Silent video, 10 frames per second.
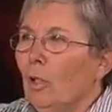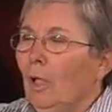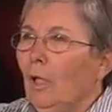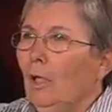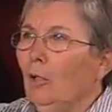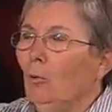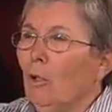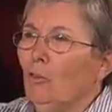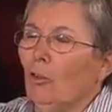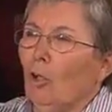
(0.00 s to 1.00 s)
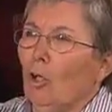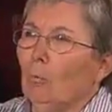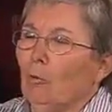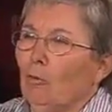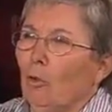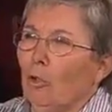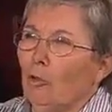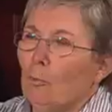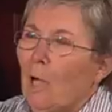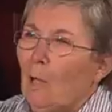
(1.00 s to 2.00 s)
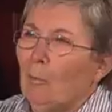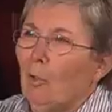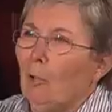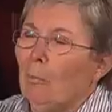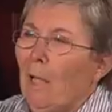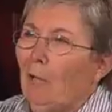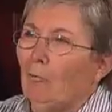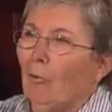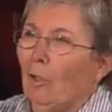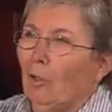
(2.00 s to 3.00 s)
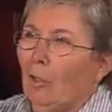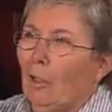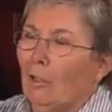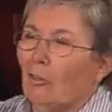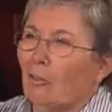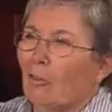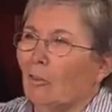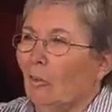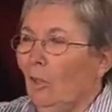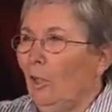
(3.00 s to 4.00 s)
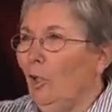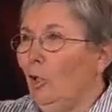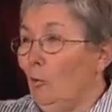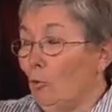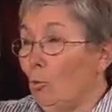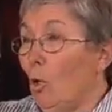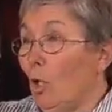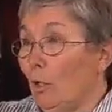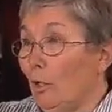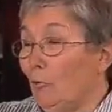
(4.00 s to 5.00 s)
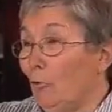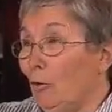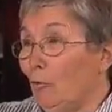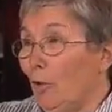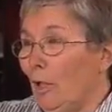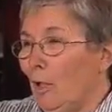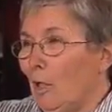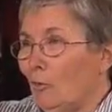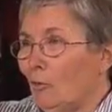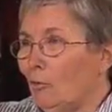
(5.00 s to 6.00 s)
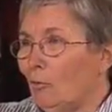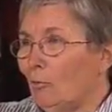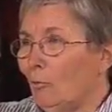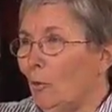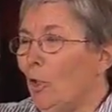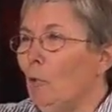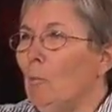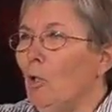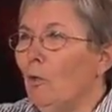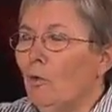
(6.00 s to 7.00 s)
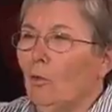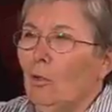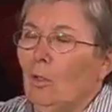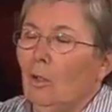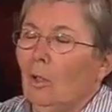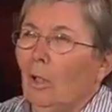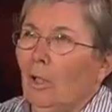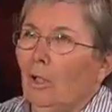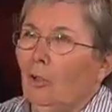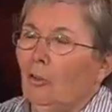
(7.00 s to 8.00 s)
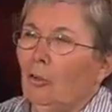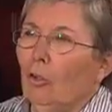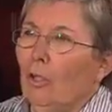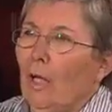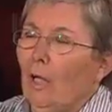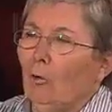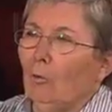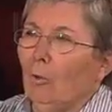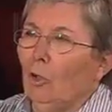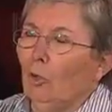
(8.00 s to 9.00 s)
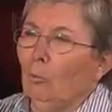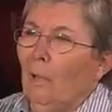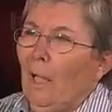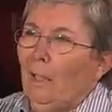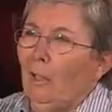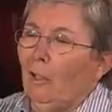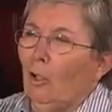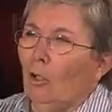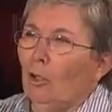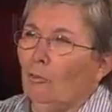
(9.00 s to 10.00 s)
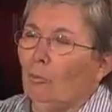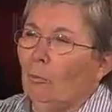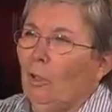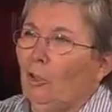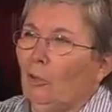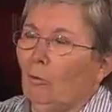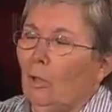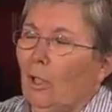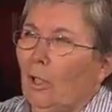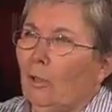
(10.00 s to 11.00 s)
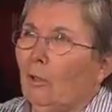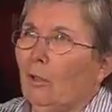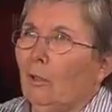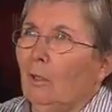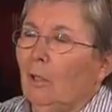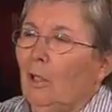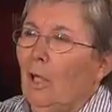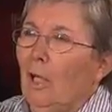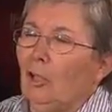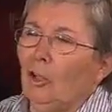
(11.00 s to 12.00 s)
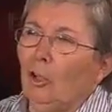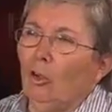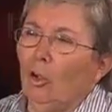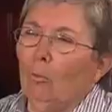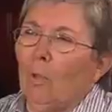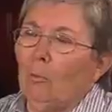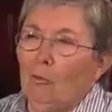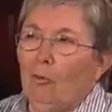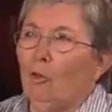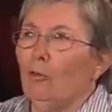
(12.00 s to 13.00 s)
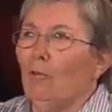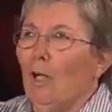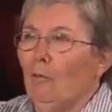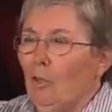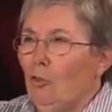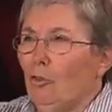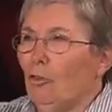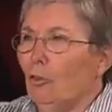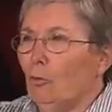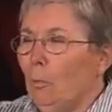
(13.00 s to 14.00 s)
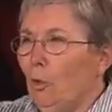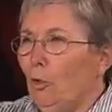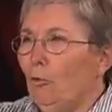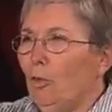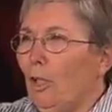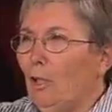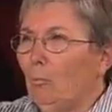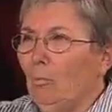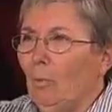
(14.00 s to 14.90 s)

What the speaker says: And it wasn't long before he was popping in the back fetlocks, and then he was walking on the front fetlocks within a month. And it turned out when we looked back at all the information we had, he had actually grown probably 4 to 5 inches in this period of time.